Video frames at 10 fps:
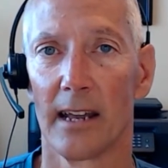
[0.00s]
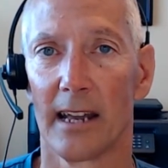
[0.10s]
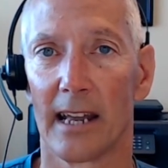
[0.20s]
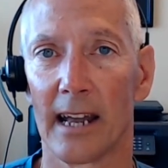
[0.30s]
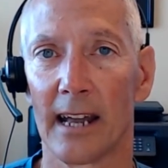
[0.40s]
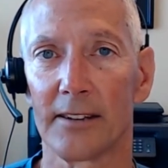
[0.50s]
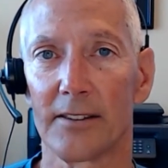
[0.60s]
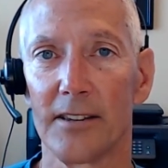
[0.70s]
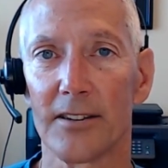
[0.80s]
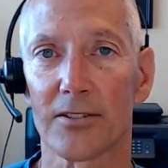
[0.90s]
And
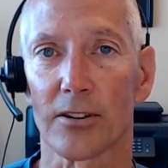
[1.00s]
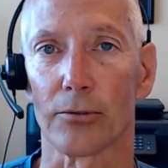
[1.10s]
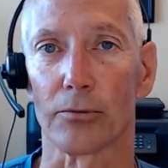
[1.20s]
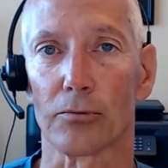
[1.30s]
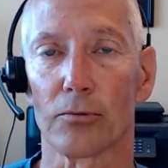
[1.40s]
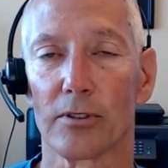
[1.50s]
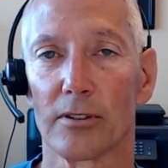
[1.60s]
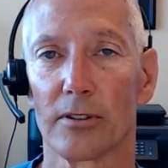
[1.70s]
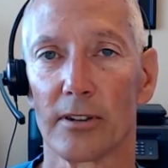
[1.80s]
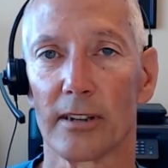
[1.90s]
these are
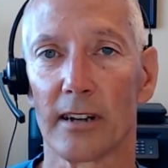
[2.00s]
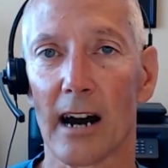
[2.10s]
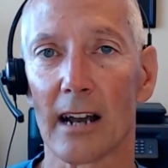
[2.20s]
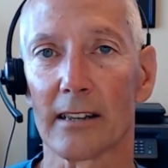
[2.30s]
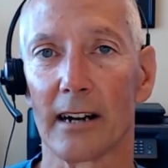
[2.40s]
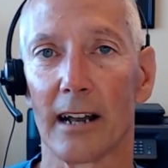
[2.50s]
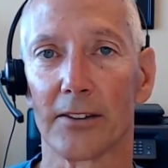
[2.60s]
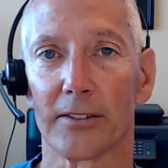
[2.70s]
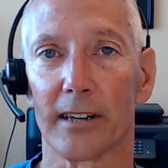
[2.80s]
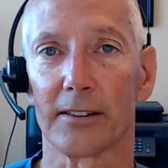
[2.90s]

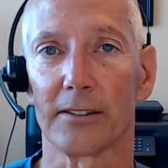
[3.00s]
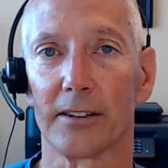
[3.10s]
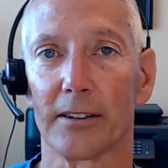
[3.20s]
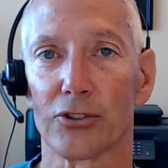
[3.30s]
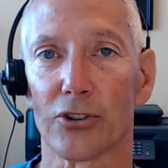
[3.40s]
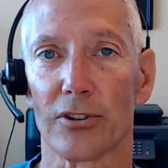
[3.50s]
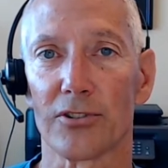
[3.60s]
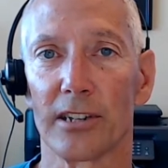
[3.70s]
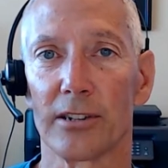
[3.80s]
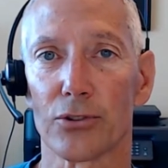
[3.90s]
guidelines that the
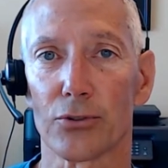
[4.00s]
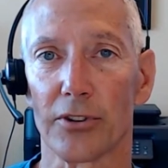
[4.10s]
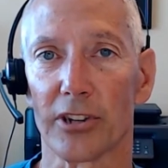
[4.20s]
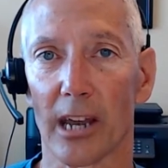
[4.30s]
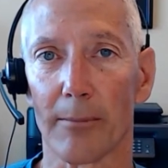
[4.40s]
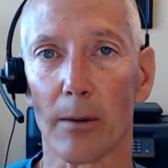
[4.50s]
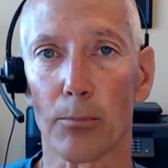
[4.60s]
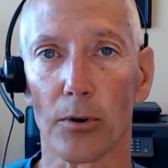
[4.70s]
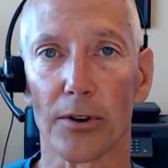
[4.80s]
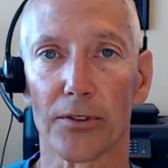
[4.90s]
insurance industry came
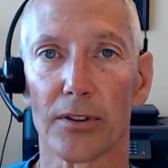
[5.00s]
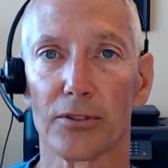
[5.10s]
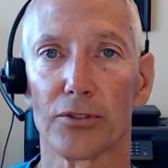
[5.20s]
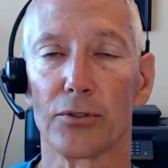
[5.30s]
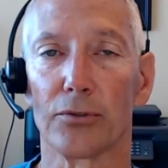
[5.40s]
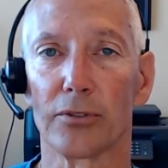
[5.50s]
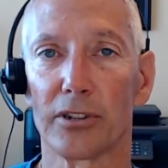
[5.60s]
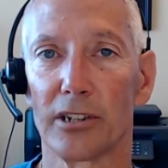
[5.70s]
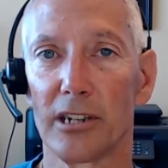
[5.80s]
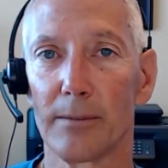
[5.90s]
up with to
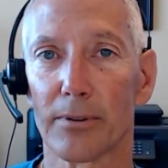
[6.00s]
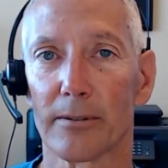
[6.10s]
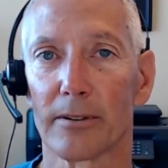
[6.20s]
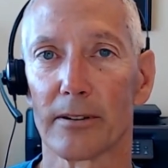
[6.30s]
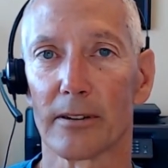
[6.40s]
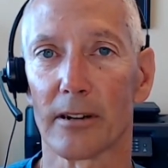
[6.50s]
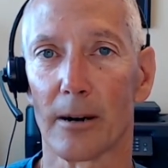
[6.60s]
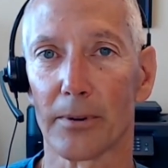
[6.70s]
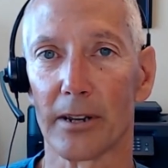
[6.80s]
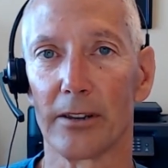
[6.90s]
keep
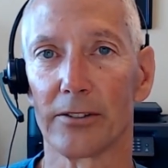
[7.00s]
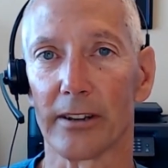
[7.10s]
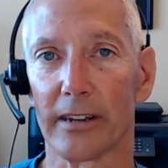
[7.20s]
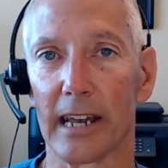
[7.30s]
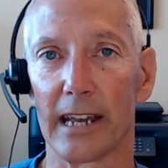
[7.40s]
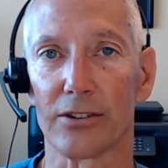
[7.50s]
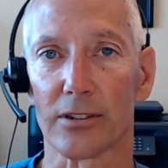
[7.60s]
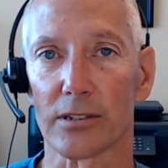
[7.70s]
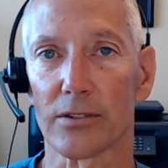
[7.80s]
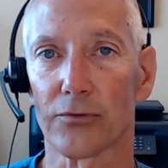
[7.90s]
companies and
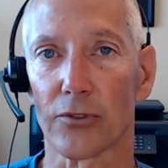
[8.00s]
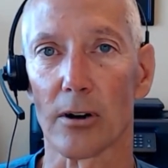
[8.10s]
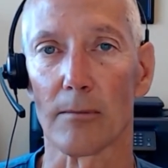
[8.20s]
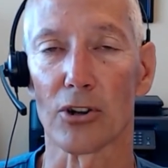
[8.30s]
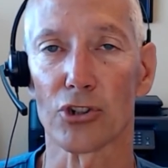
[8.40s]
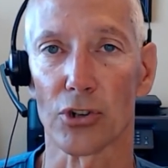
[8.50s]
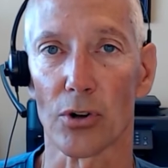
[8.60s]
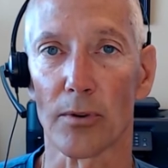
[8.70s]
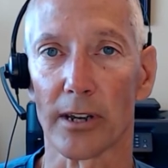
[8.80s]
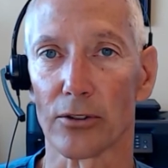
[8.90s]
agents from
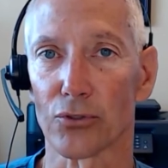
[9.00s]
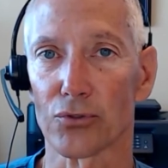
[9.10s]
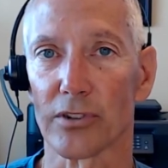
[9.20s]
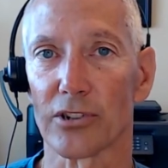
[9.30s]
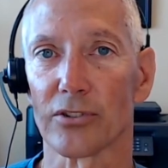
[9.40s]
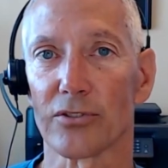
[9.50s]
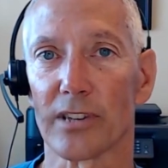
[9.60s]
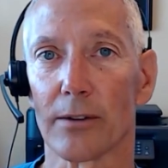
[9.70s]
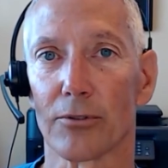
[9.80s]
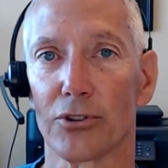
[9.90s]
showing illustrations
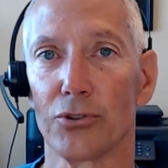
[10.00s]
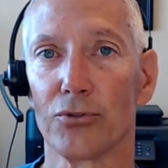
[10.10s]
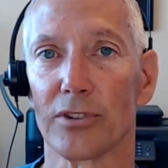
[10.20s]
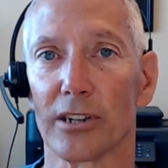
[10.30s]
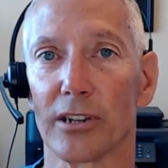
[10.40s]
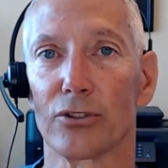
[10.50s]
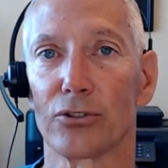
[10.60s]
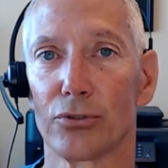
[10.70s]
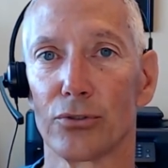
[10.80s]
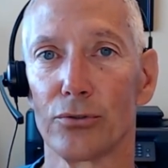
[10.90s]
that were using
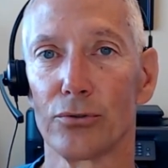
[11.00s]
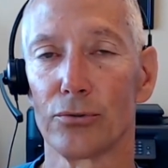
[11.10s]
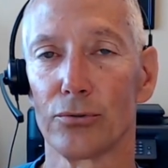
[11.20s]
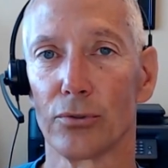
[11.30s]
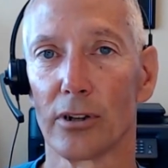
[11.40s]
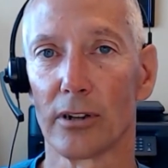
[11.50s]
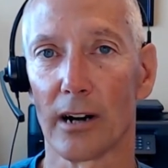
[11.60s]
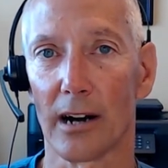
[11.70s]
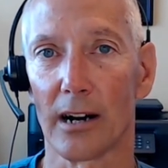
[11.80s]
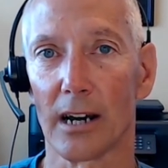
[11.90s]
too
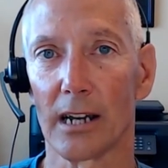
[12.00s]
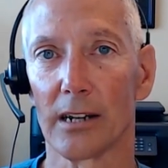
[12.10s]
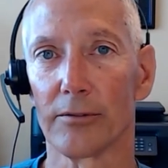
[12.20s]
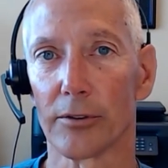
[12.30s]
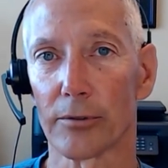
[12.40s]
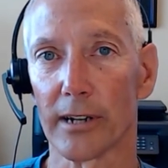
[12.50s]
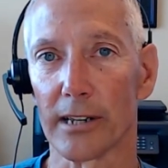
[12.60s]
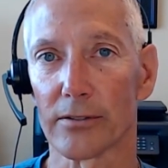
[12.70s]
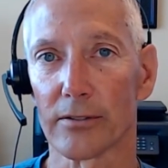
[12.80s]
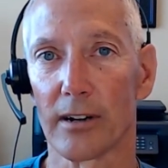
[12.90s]
high of a
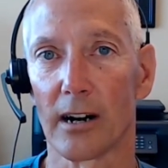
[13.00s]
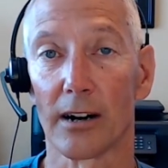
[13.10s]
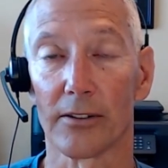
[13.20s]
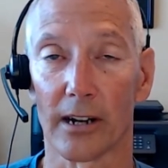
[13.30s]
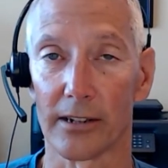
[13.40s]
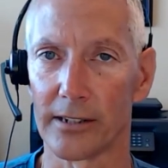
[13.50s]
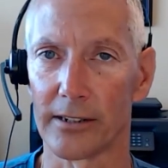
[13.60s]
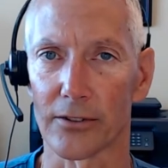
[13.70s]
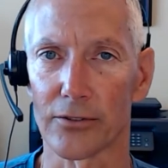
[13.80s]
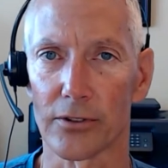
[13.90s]
rate on
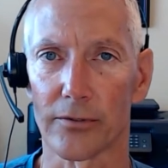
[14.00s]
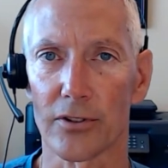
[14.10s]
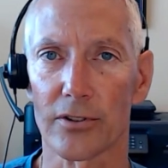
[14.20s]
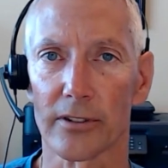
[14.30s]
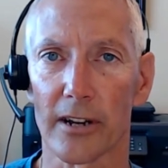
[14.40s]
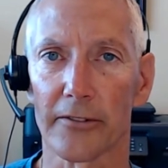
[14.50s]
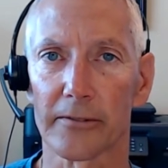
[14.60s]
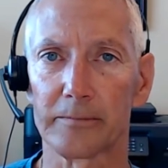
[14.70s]
indexed universal life.